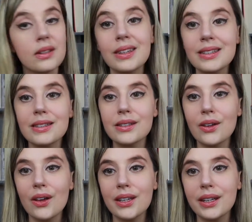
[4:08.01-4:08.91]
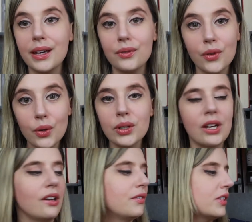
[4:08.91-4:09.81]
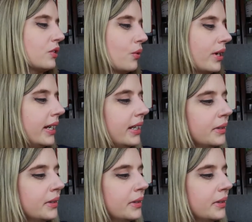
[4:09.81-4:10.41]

this is called A Faux Love Story.